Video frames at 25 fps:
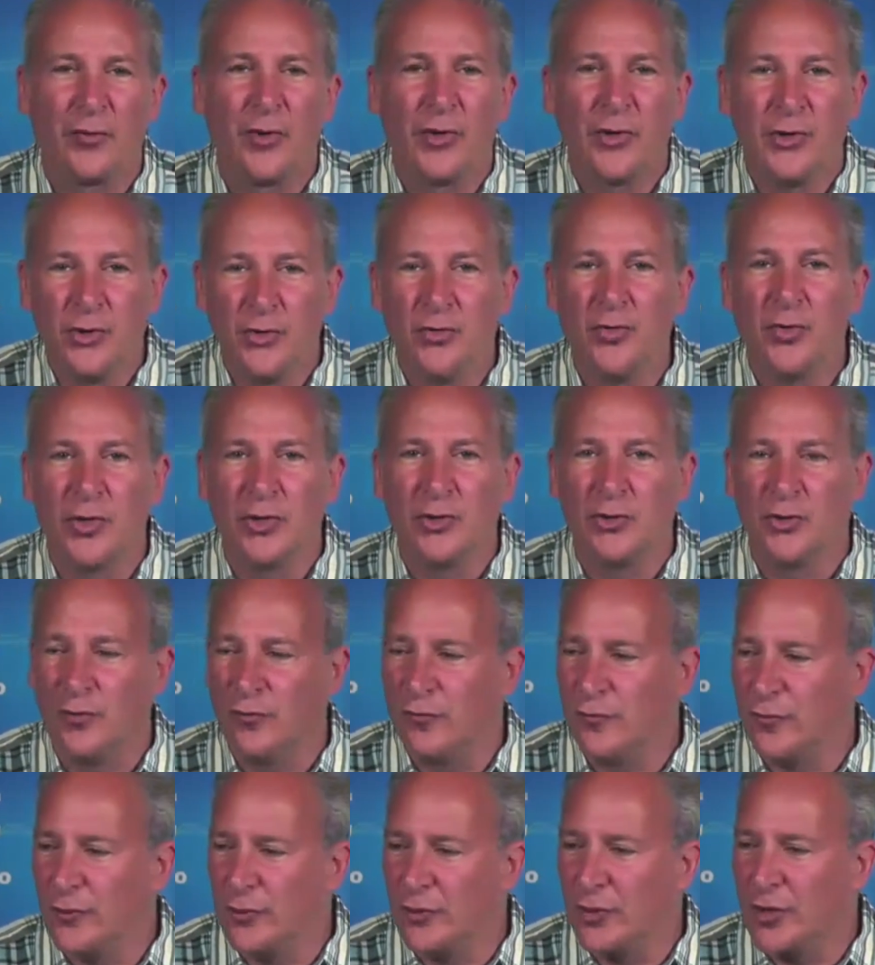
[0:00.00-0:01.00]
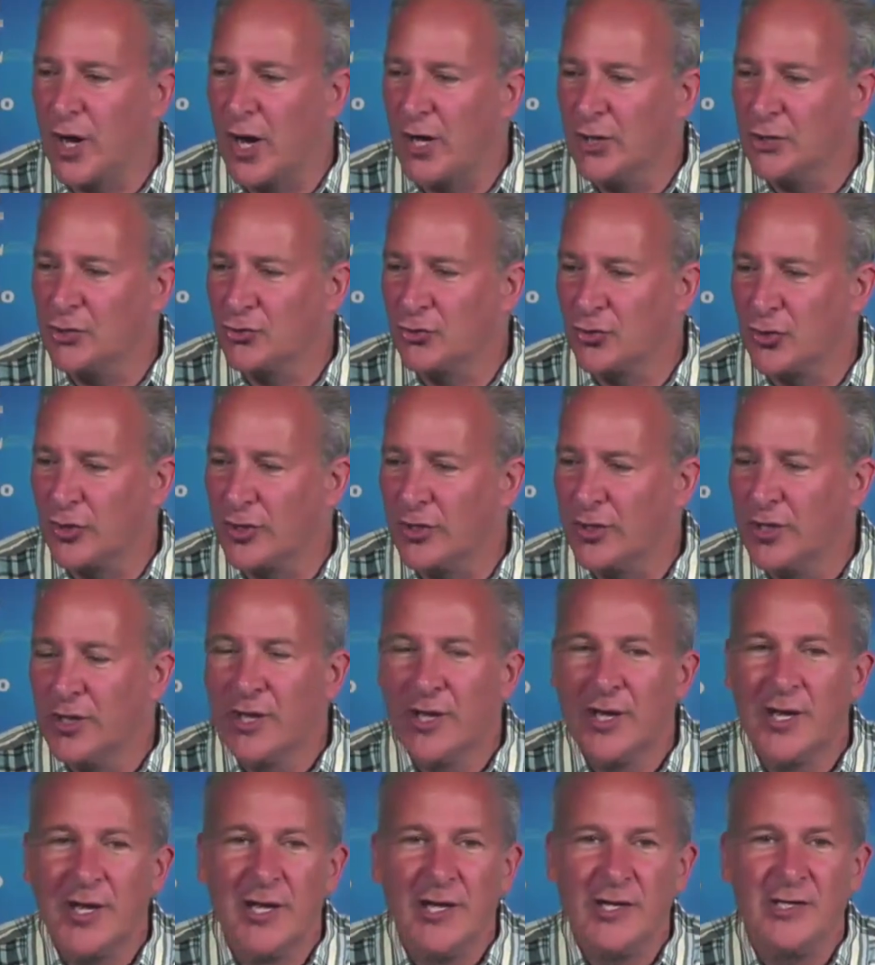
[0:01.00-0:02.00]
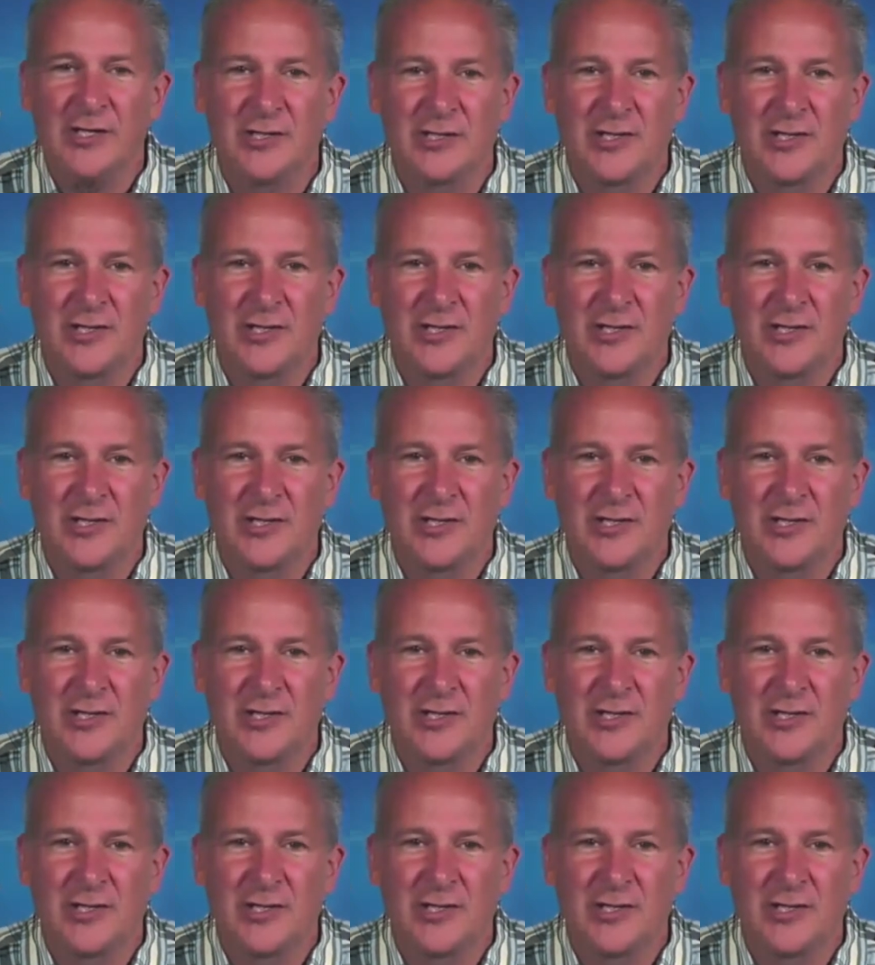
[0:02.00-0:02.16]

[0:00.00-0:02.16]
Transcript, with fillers: Ask what you can do for your country.